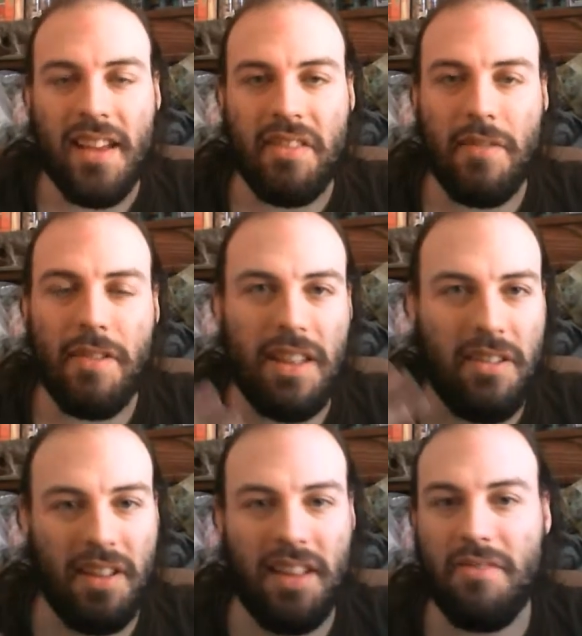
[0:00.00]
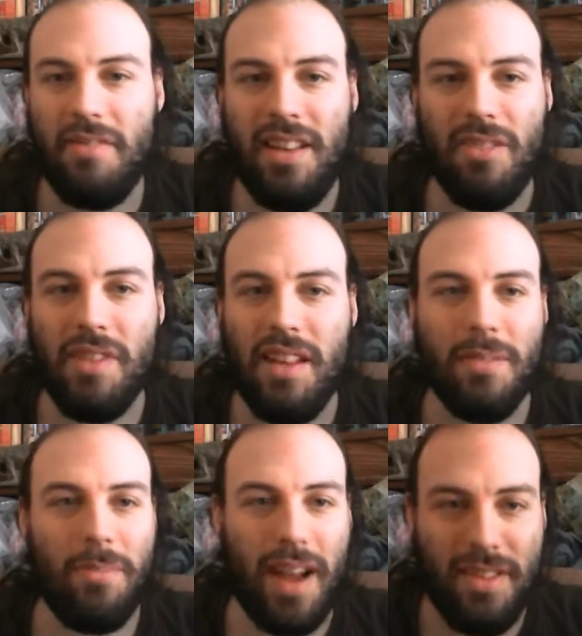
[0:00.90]
So I felt like, okay, there's really no need
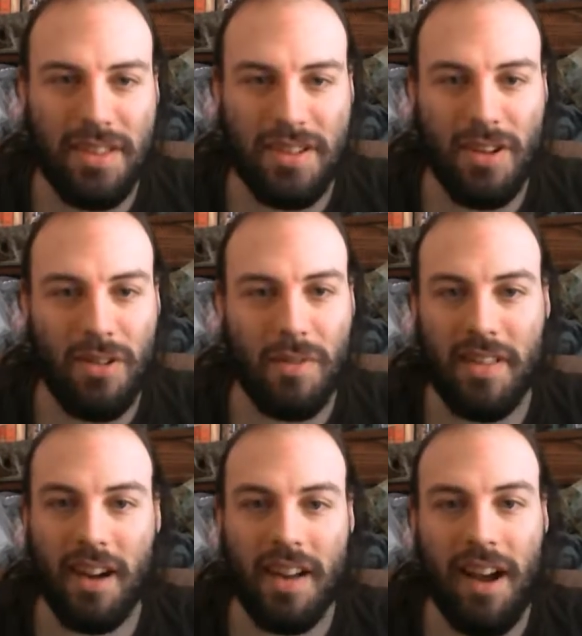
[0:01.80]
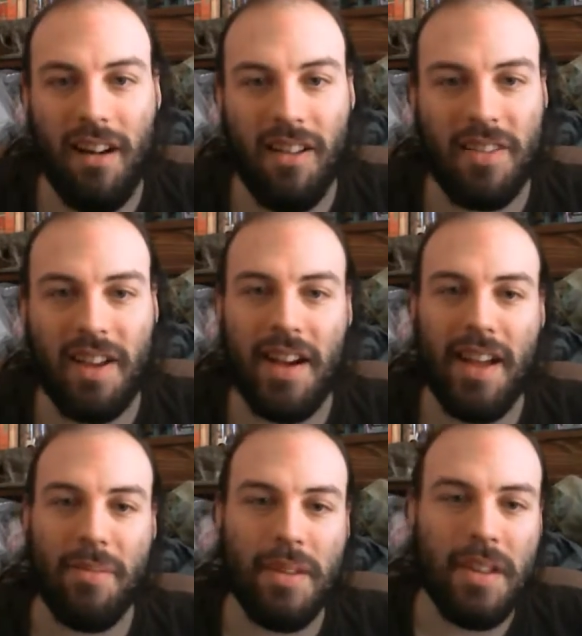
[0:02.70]
to buy the show when it's on all the time.